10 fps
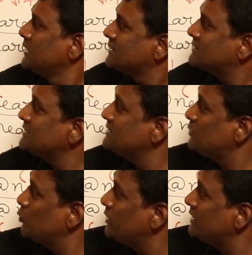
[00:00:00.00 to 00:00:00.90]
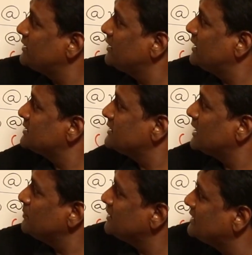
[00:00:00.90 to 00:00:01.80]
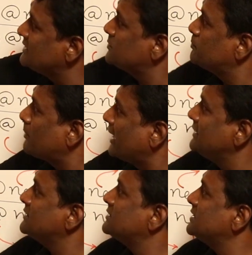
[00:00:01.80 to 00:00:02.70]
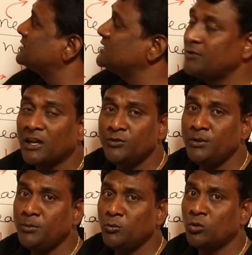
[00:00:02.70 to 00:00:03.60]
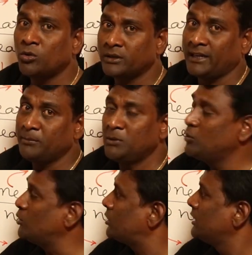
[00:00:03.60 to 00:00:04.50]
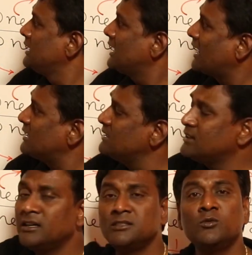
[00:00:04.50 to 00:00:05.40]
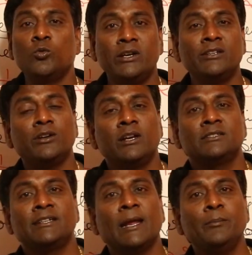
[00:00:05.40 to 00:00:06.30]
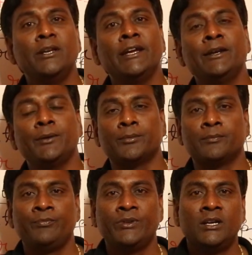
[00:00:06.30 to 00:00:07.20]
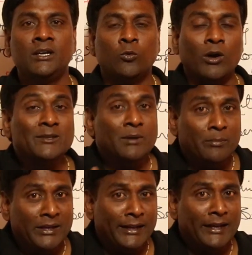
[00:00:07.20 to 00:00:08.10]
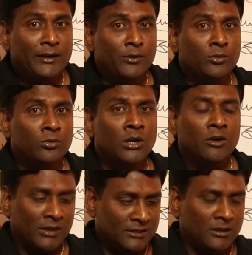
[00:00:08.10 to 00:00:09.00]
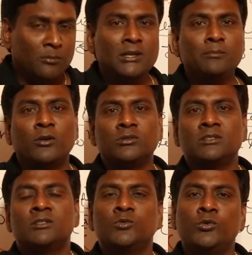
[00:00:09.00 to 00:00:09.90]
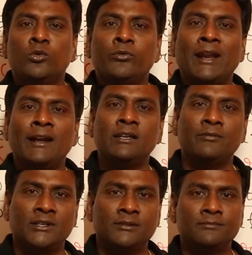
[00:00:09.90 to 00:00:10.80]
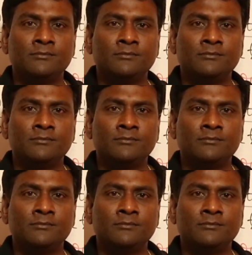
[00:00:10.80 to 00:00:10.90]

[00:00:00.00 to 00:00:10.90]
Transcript: such that voltage regulation can be this minus this, this value will be more, can be more. Under that condition, voltage regulation can be negative. What is meant by negative? For example, in power systems, we know Faraday effect.